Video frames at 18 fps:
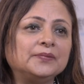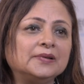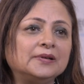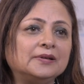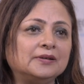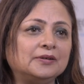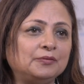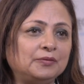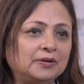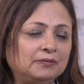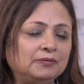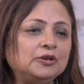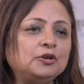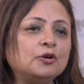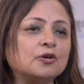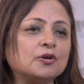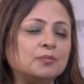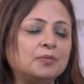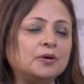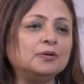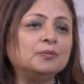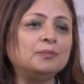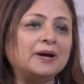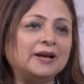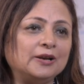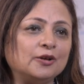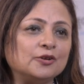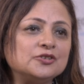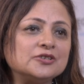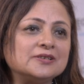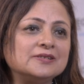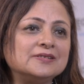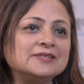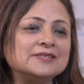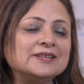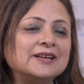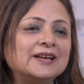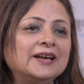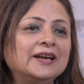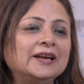When we talk about biologicals,